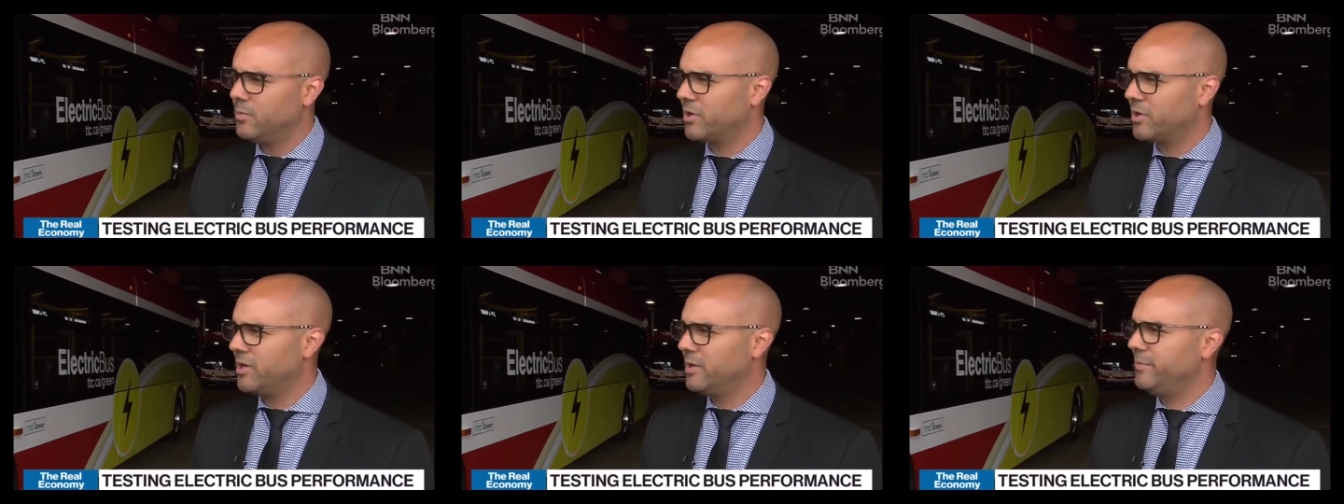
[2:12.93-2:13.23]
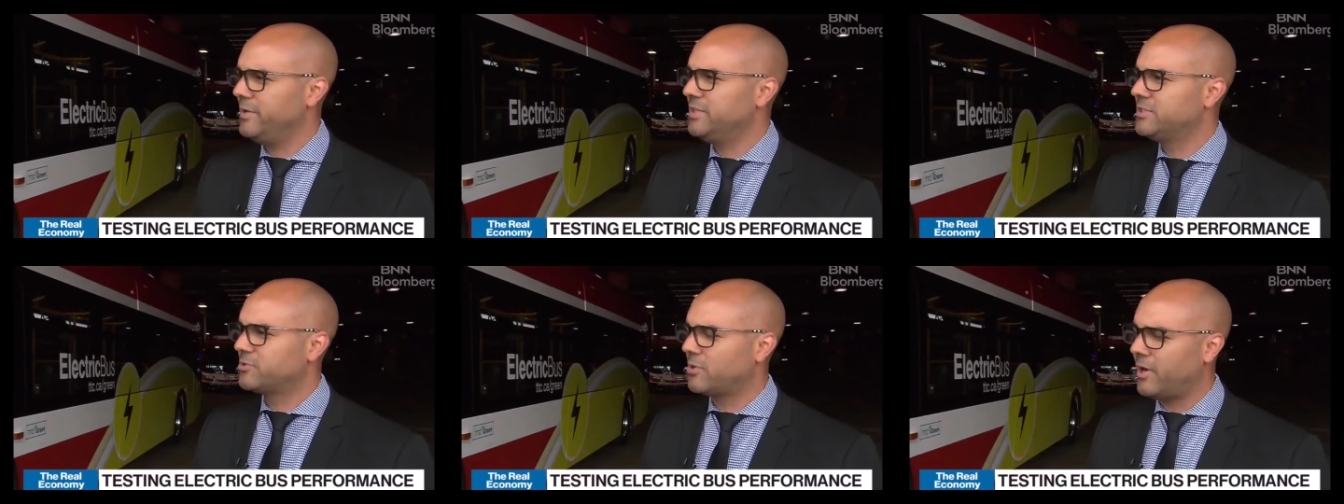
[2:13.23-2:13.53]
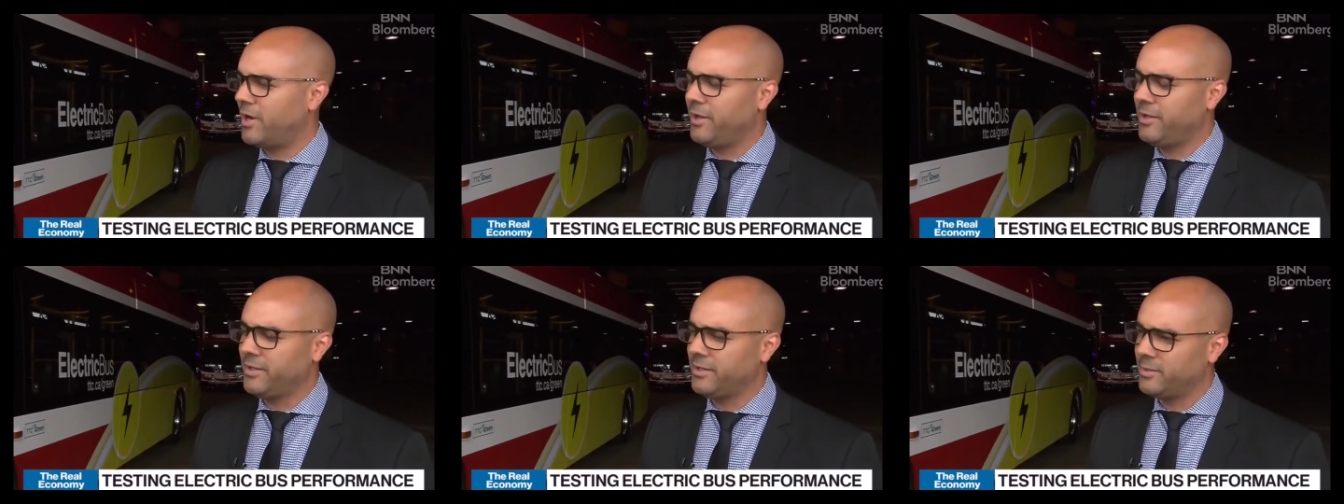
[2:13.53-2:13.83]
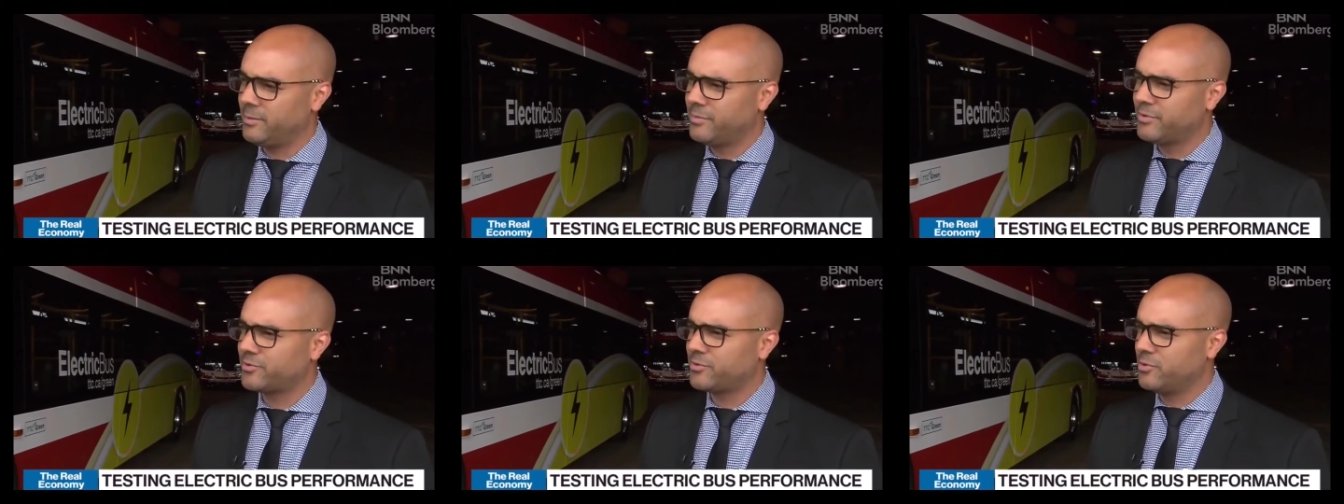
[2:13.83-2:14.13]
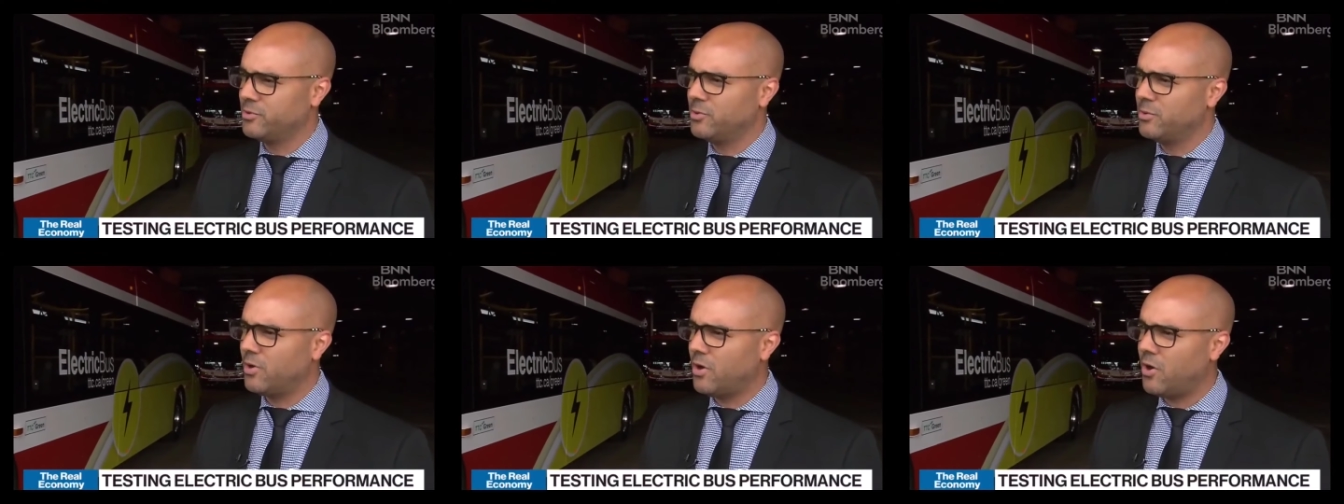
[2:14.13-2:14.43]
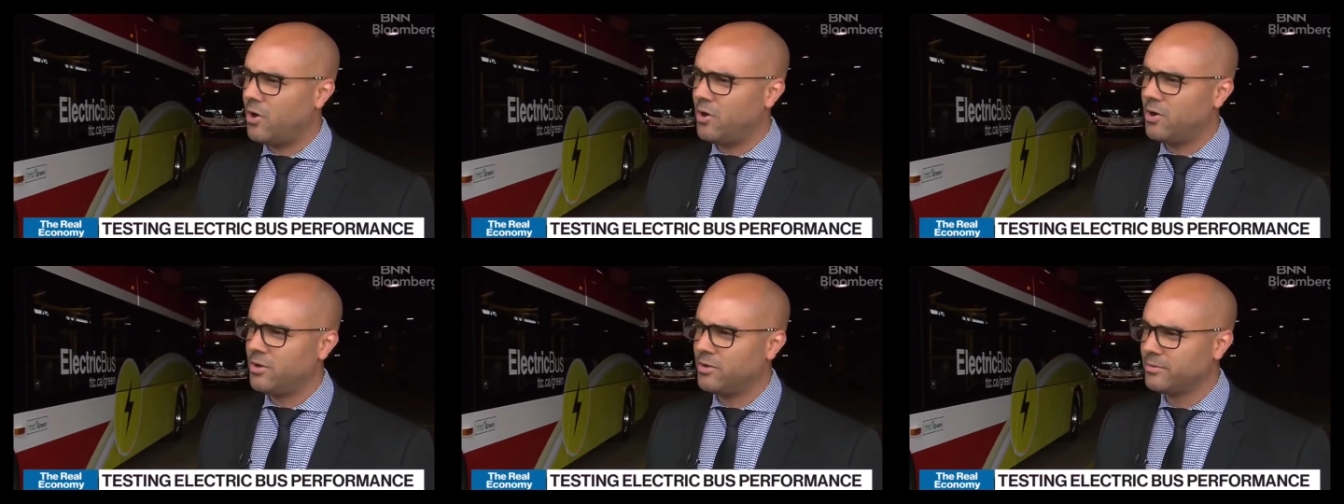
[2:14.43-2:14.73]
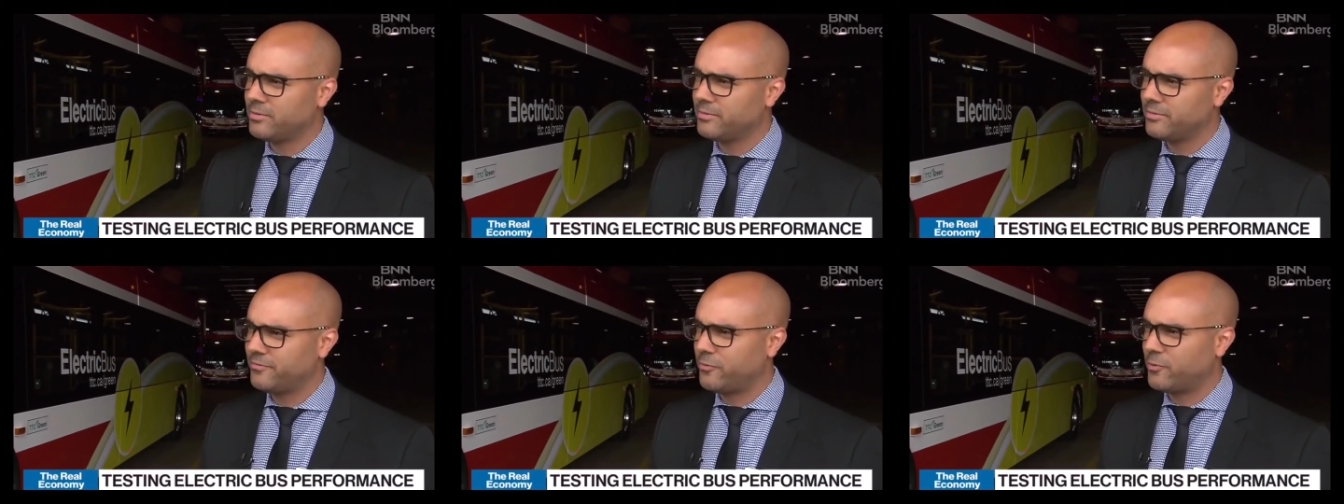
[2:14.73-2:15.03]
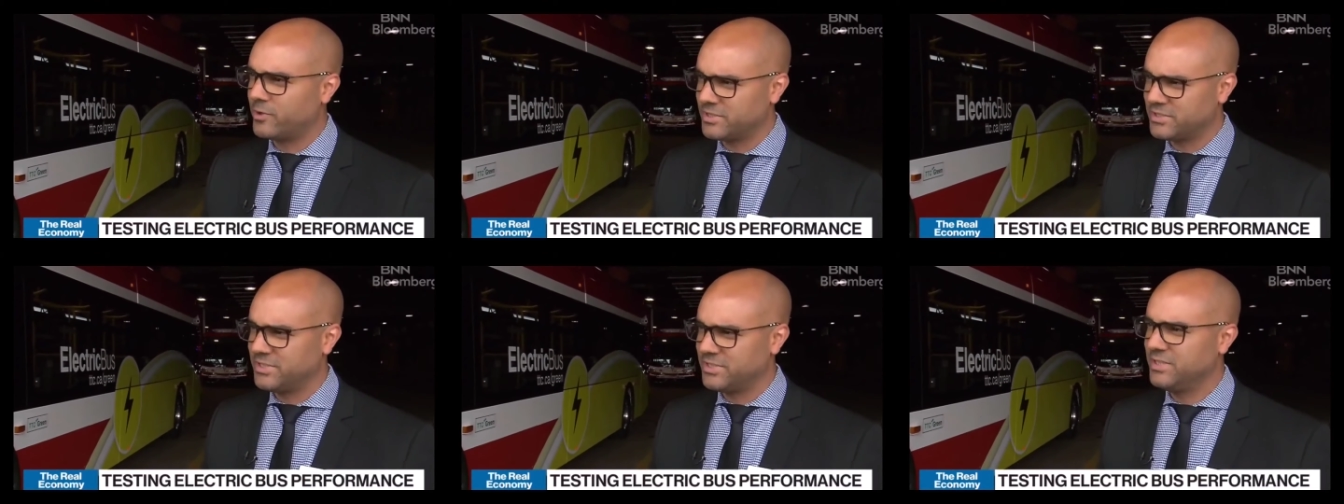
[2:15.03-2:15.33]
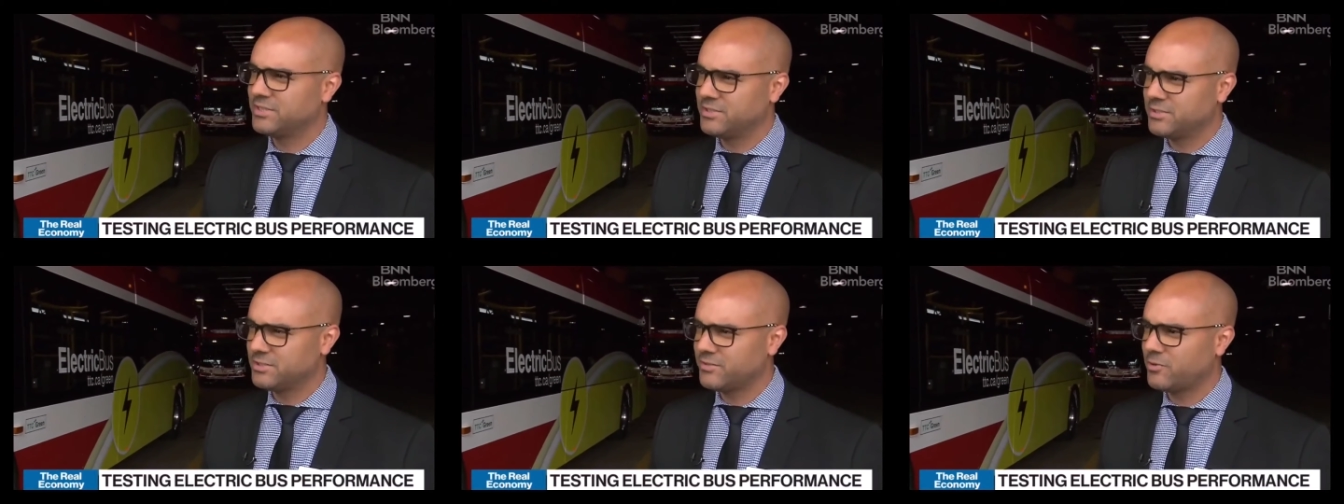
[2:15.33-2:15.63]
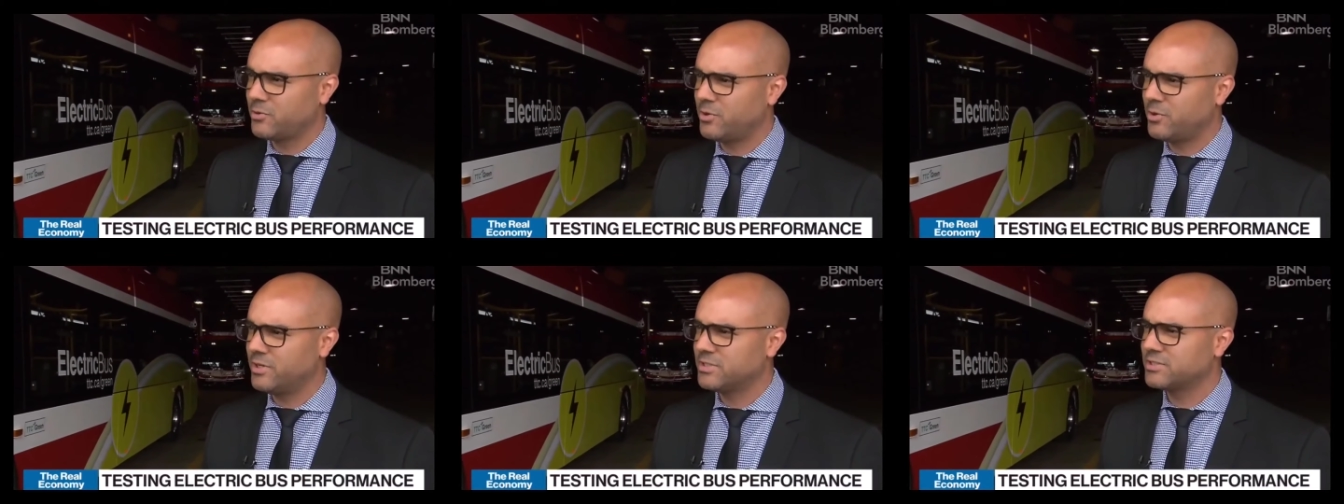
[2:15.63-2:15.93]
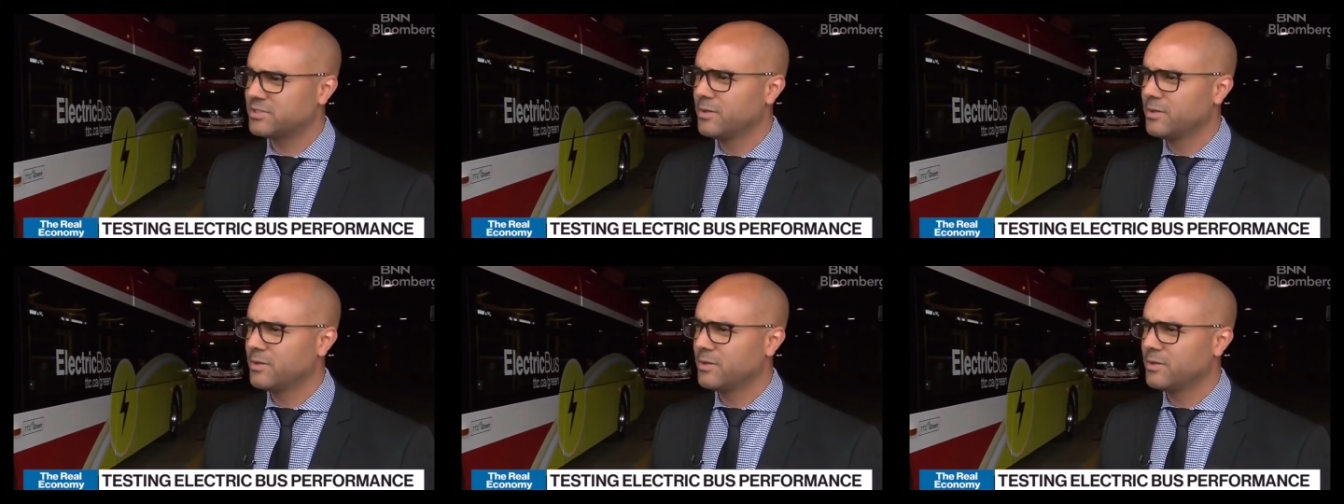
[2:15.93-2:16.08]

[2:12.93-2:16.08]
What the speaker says: We're going to be trialing them through all 4 seasons, of course.